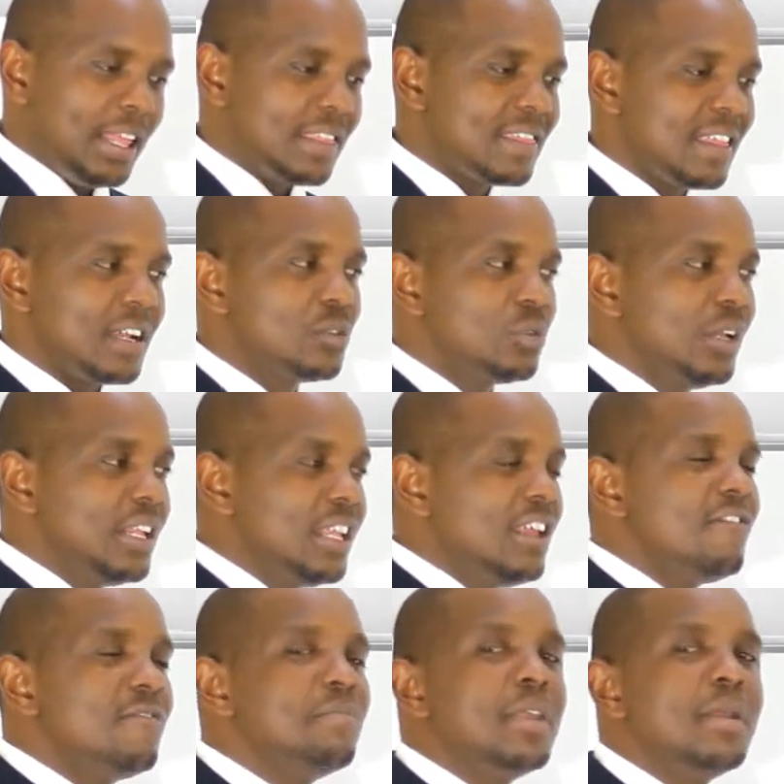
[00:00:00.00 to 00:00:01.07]
that will
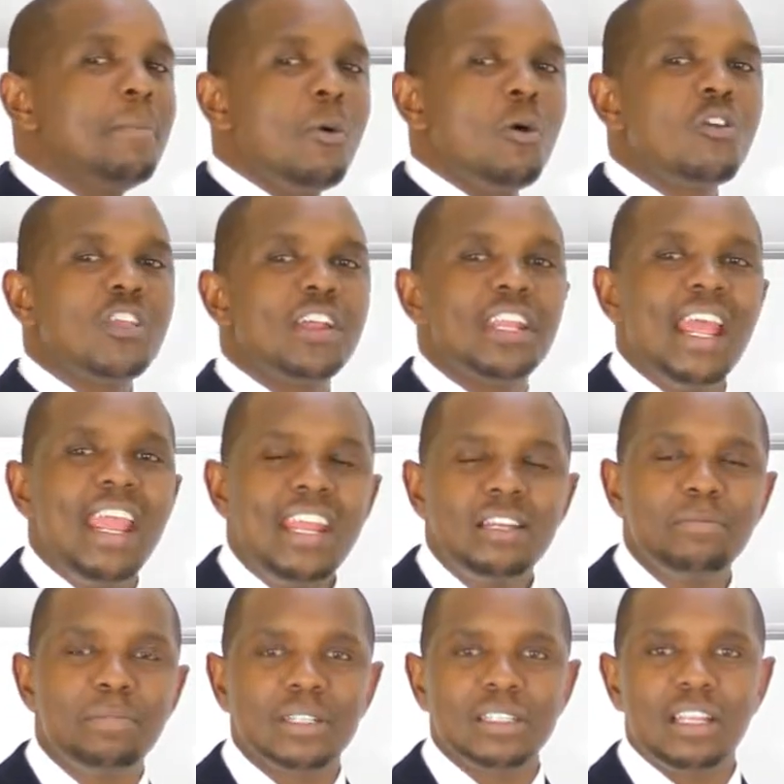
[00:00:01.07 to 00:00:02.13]
give me more than
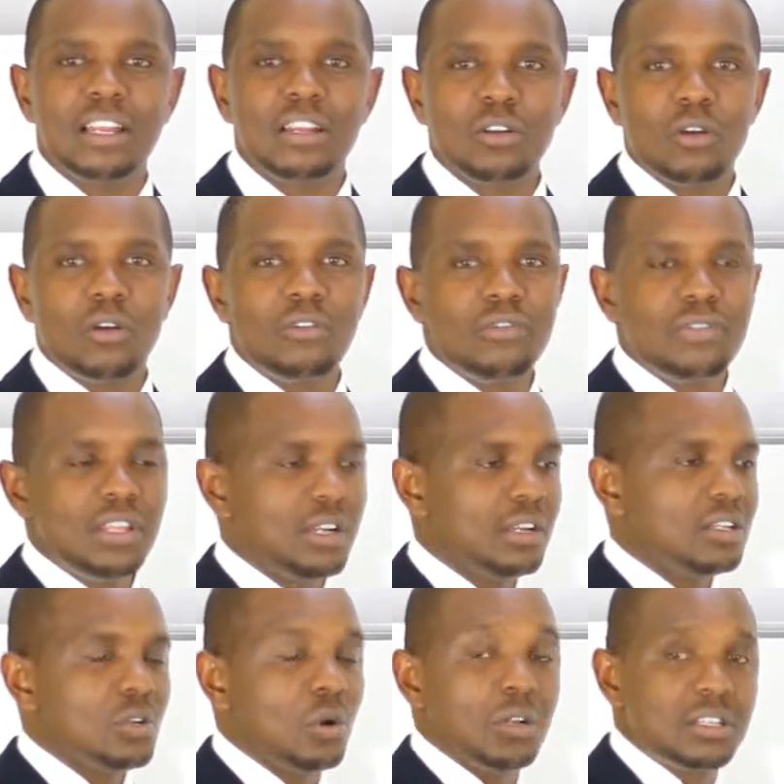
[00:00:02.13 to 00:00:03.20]
80% of the
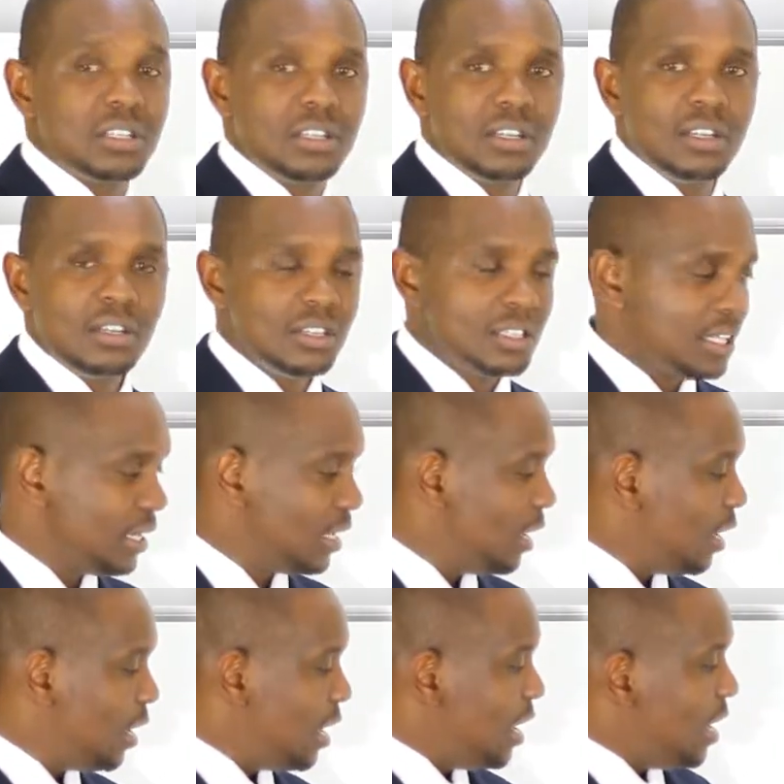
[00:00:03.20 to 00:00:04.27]
results? See,
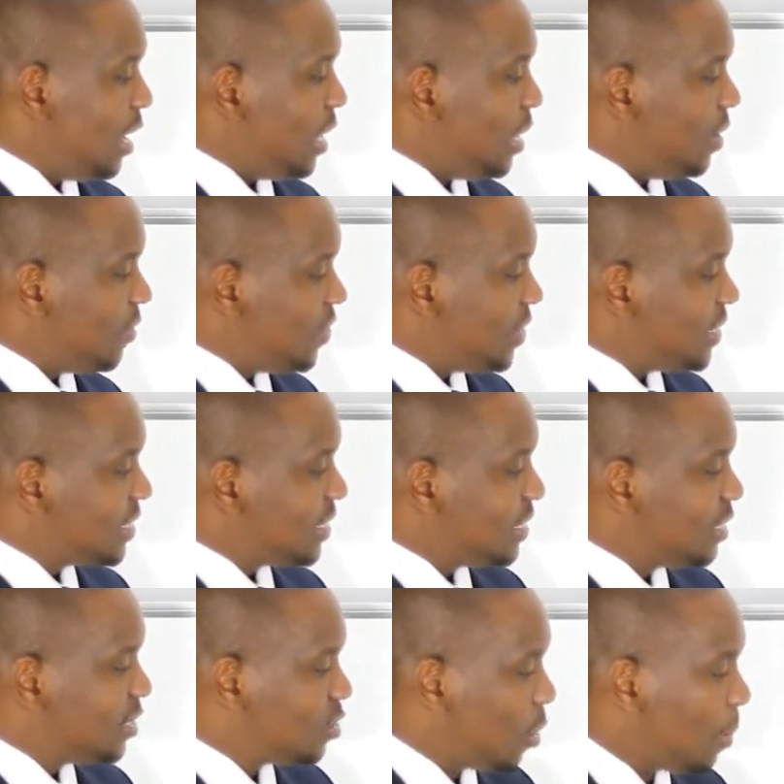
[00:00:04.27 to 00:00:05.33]
if it's
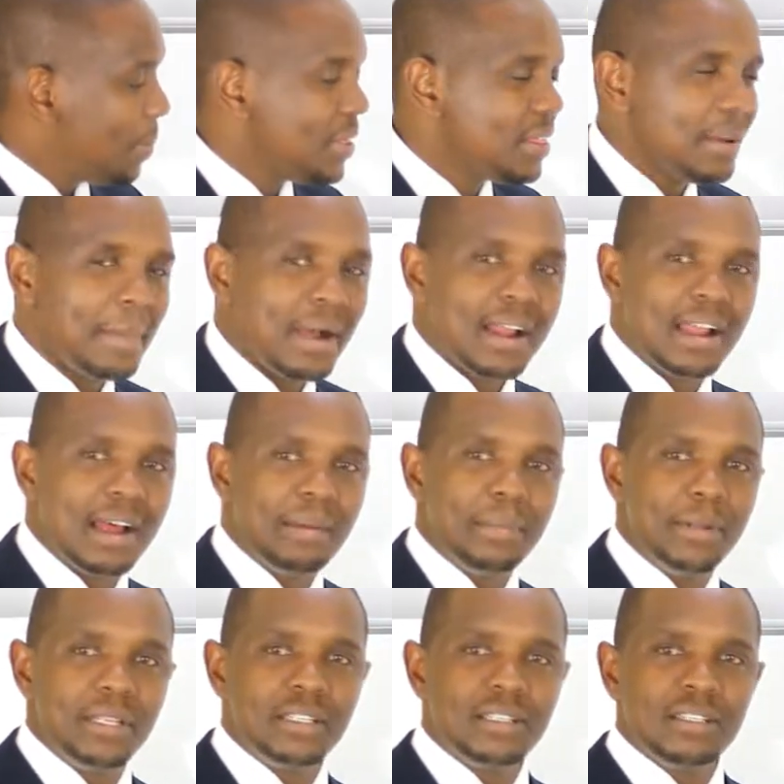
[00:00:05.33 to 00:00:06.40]
stopping the bad
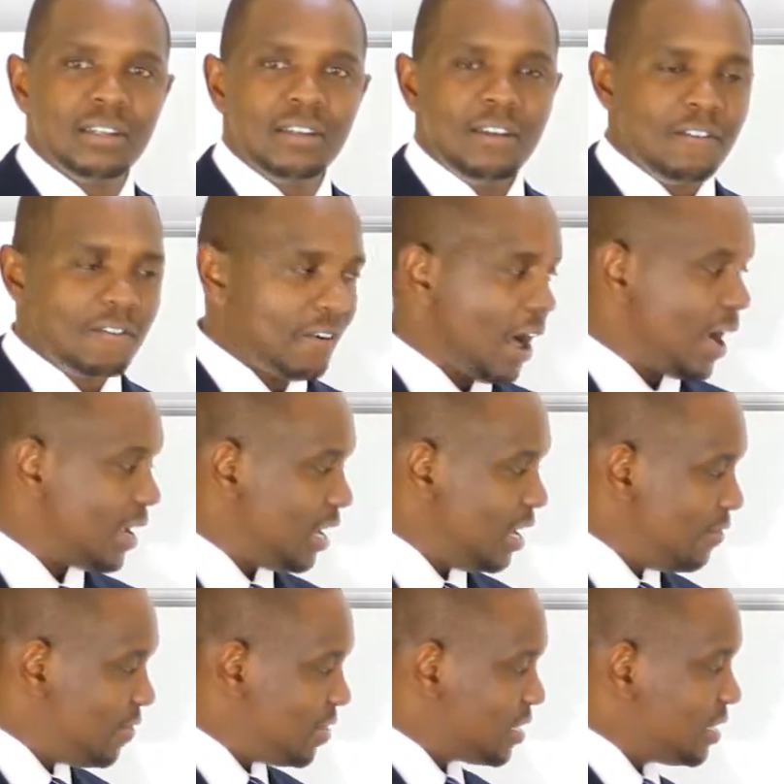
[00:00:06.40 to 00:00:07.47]
habits, fine.
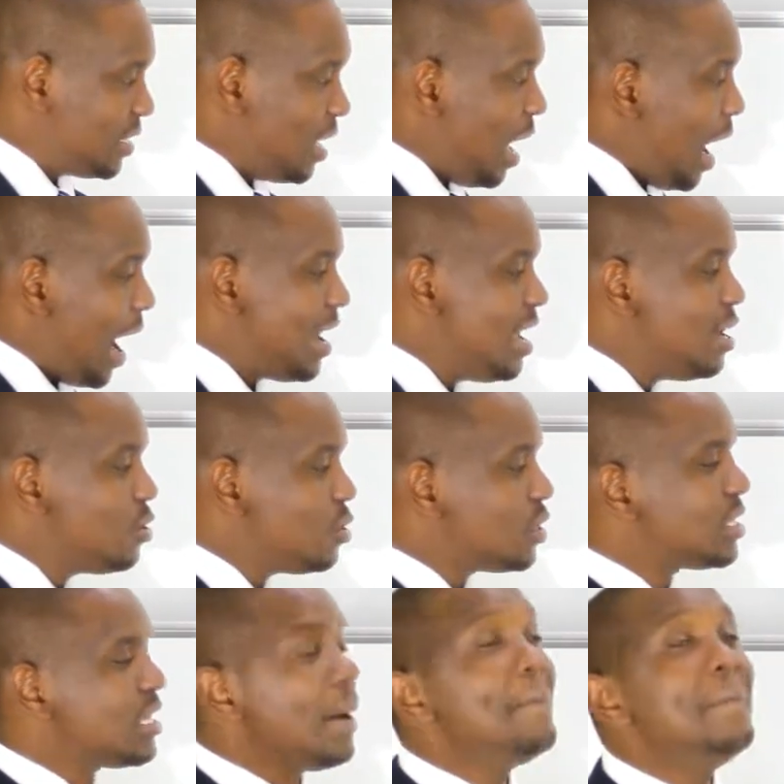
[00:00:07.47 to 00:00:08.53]
If it's, I need to
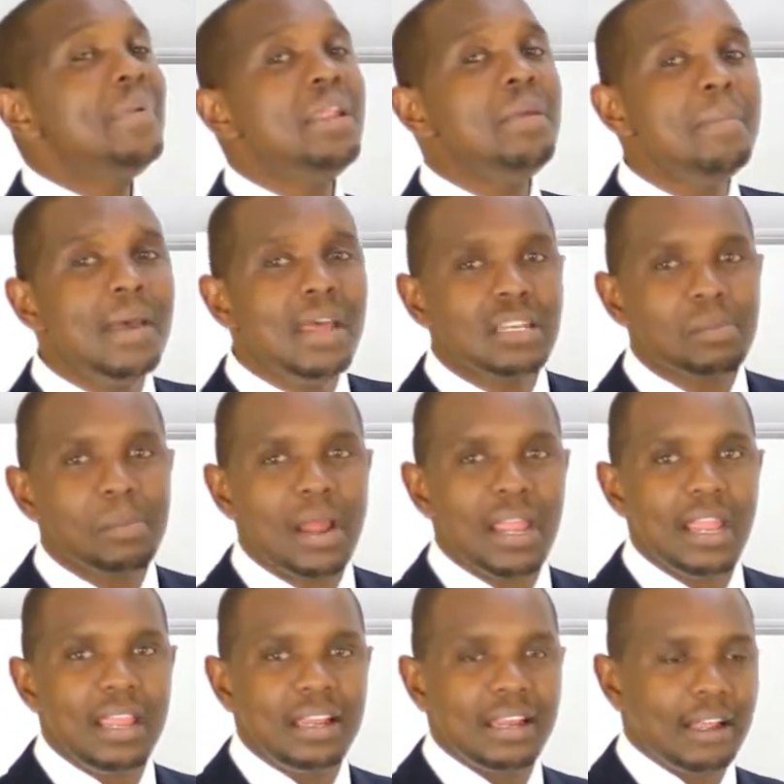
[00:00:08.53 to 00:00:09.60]
supplement my
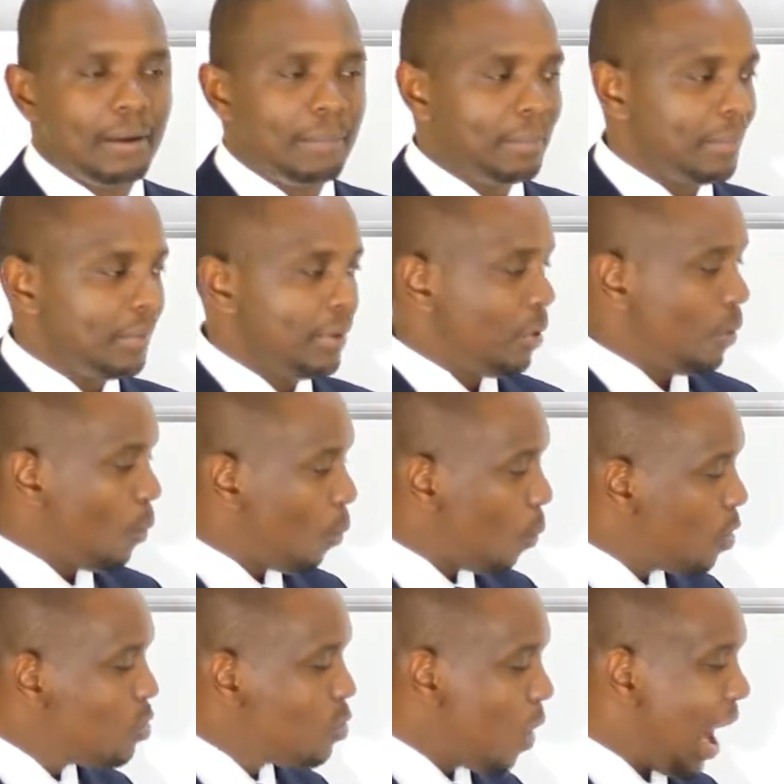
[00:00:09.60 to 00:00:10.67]
income,
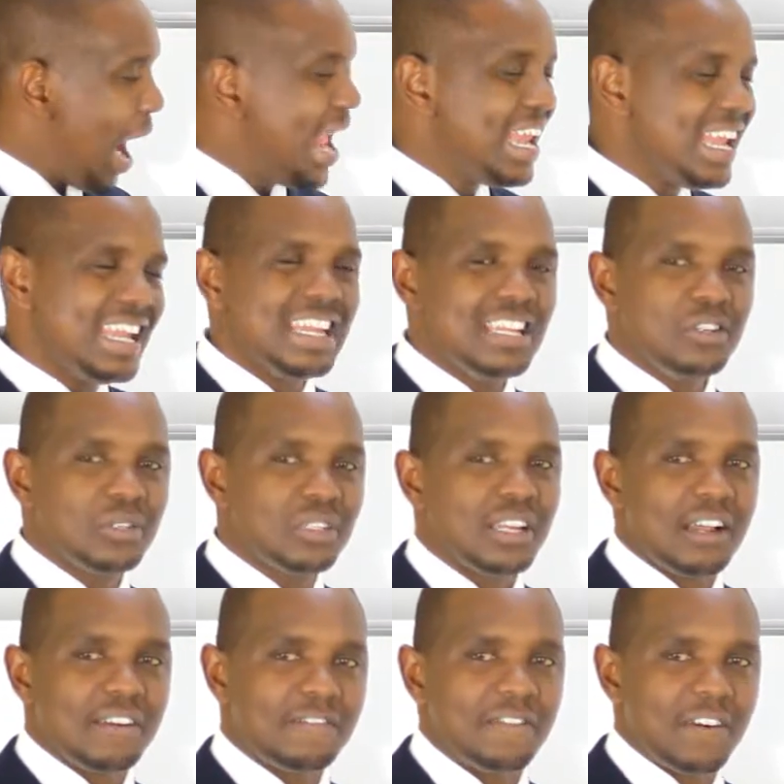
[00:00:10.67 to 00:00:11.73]
what do I need to
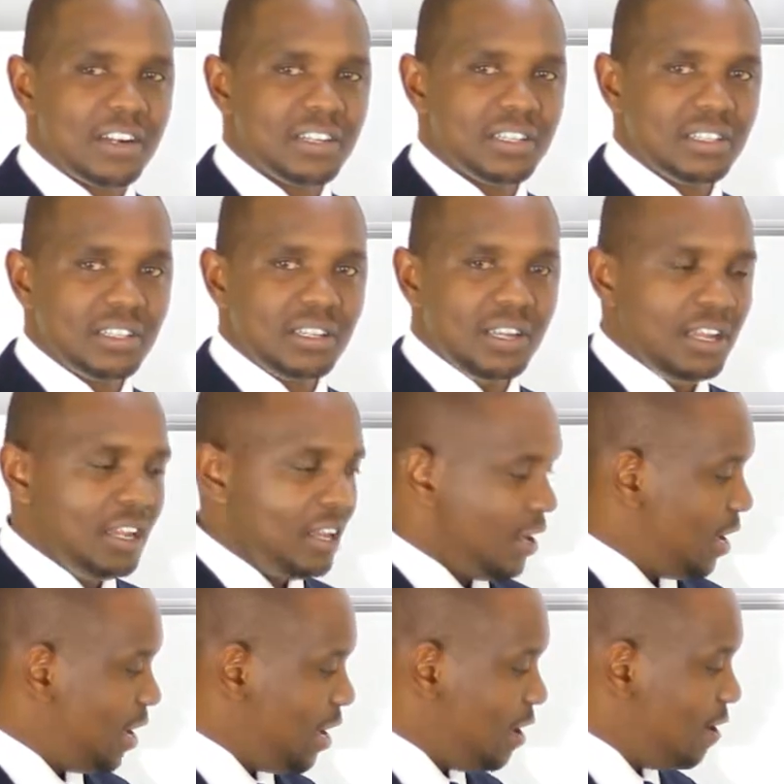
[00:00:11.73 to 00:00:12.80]
start first?
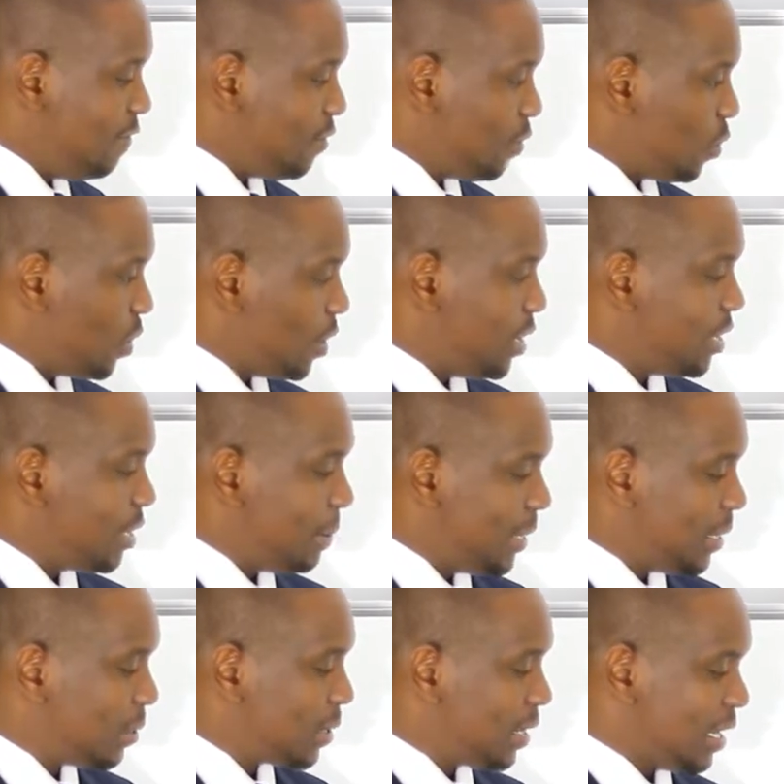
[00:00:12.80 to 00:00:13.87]
If you are in the
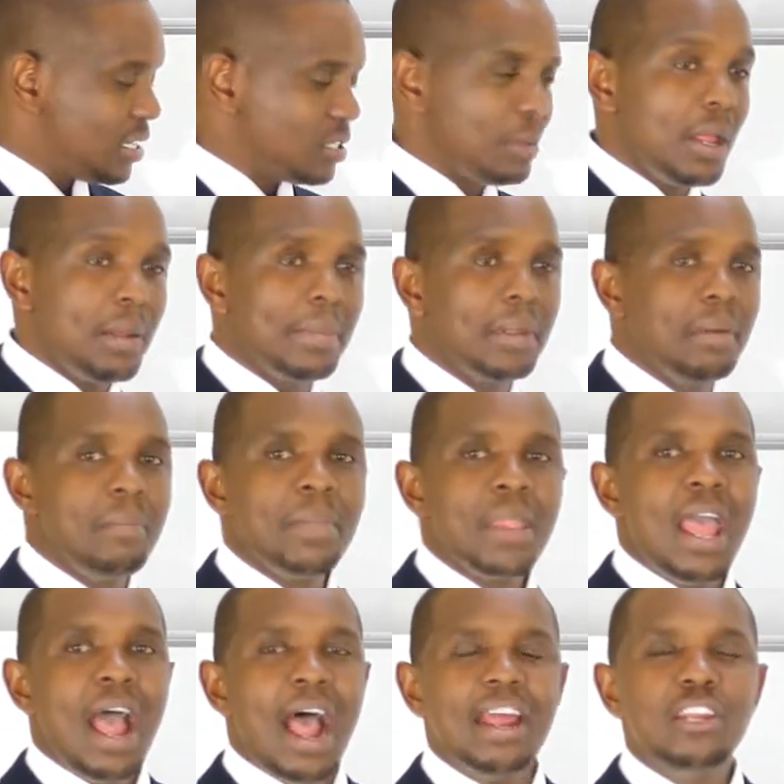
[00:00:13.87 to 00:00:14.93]
middle class, maybe
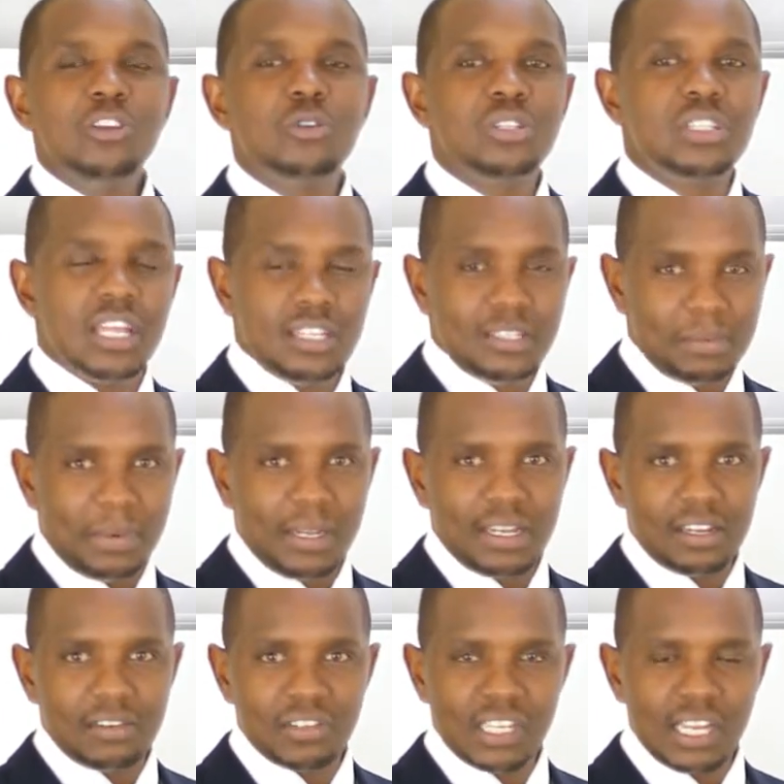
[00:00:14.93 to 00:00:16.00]
I need to change my
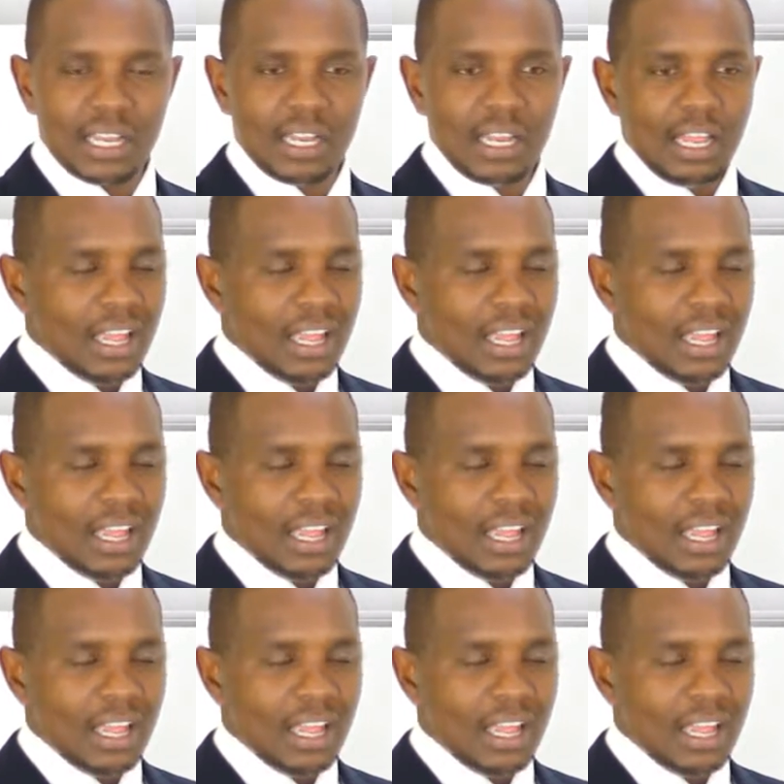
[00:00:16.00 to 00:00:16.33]
lifestyle.